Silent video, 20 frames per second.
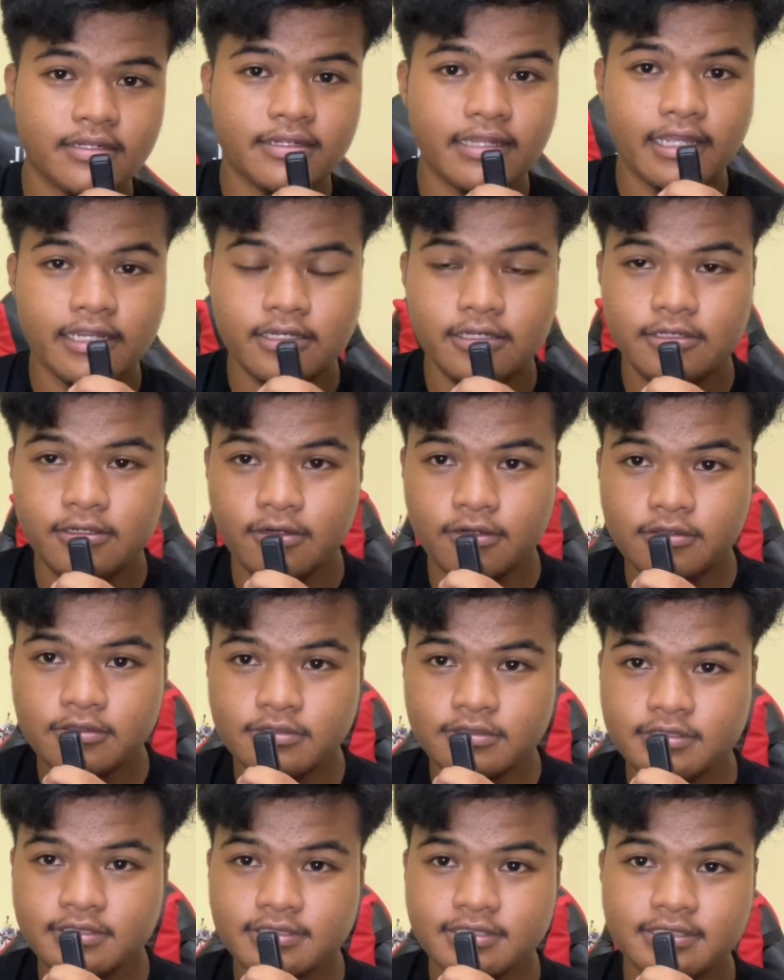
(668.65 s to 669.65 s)
They
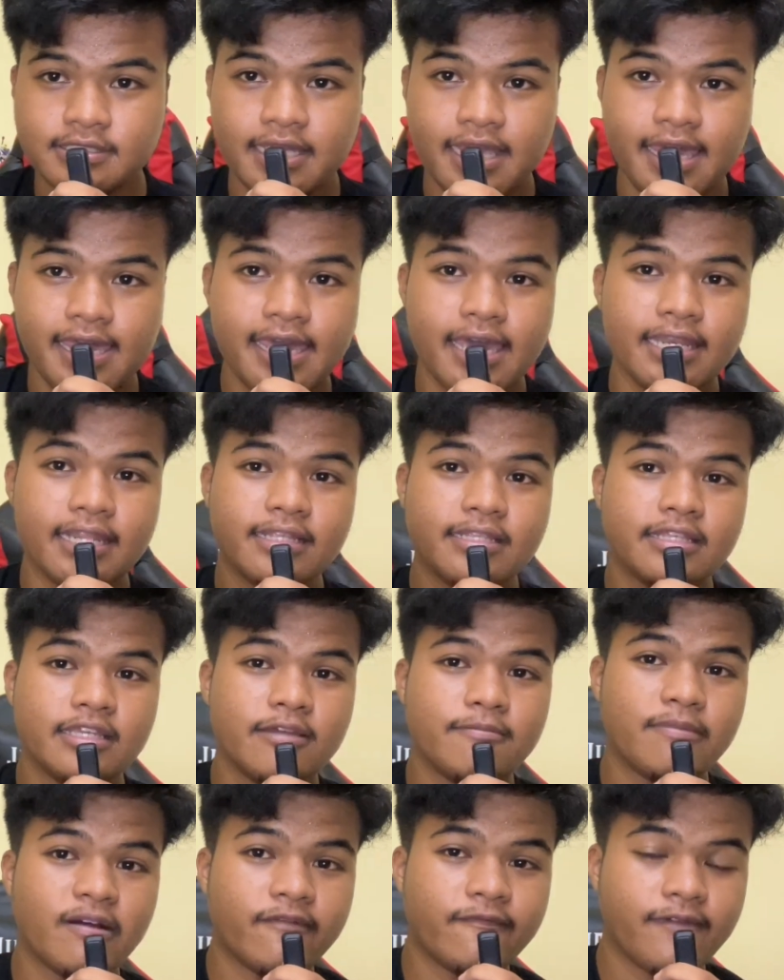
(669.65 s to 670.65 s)
don't say anything
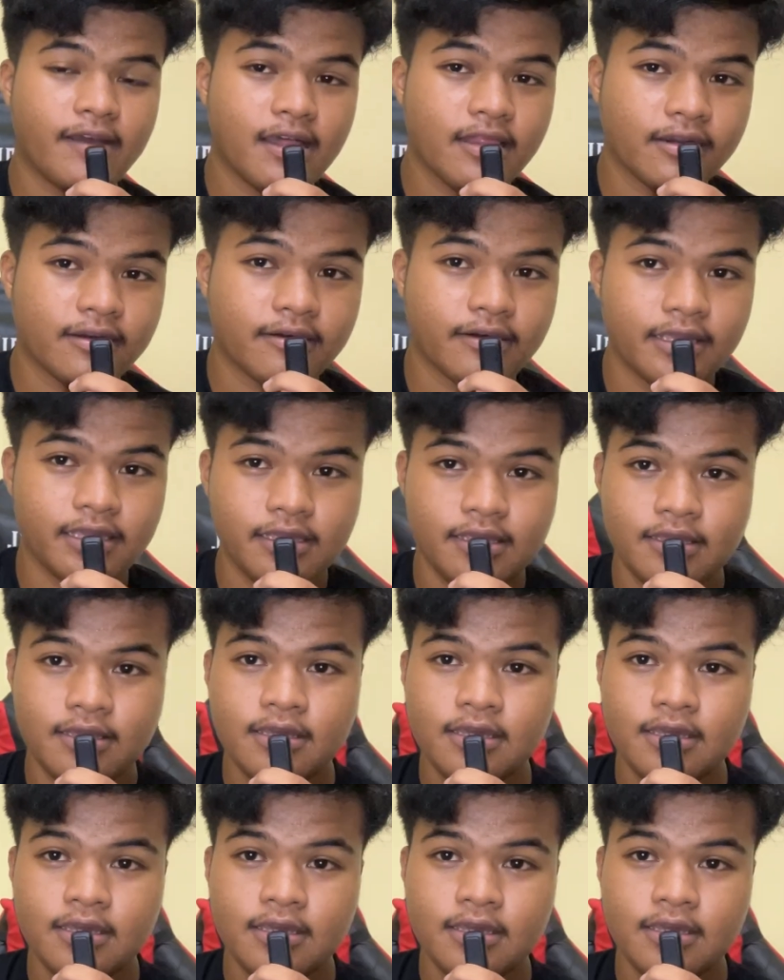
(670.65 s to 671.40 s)
about Valkyrie.